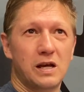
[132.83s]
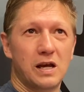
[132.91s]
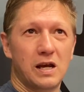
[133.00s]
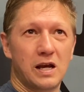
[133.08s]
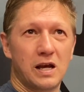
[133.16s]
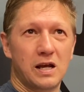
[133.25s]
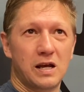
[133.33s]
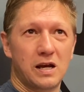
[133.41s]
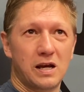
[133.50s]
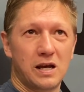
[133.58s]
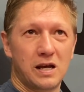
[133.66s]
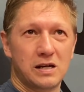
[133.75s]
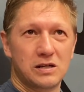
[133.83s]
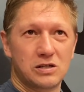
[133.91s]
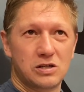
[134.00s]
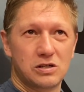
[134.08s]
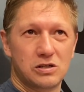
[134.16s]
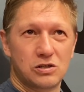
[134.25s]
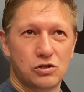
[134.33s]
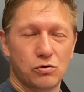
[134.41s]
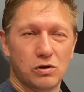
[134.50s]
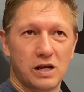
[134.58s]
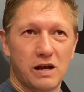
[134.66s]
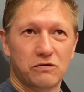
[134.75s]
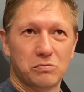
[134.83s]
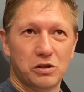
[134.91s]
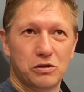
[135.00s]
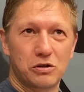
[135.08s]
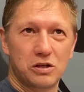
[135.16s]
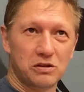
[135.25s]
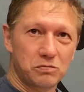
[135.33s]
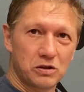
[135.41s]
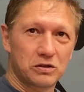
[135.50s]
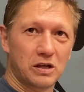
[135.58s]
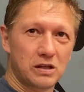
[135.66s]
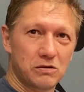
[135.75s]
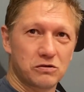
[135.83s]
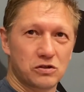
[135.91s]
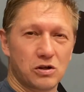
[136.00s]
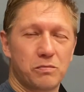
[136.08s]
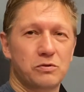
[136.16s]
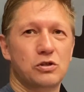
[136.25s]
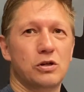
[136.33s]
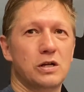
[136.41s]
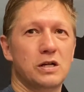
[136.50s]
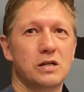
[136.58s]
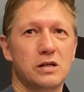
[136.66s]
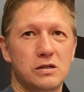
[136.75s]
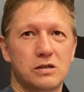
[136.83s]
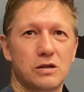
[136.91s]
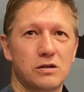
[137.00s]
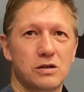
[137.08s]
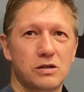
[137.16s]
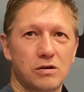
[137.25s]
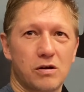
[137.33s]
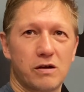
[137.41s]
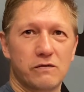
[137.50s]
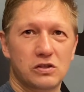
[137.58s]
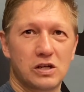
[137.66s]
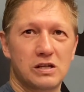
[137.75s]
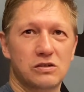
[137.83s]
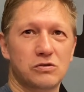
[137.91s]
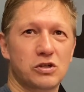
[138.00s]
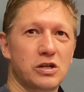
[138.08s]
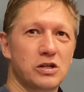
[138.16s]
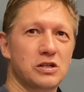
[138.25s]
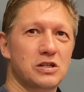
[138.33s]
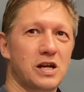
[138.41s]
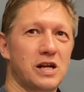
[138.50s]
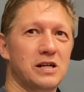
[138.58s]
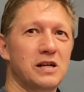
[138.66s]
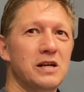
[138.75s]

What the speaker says: and shortly after my 30th birthday, there was an opportunity to go overseas, which I didn't take.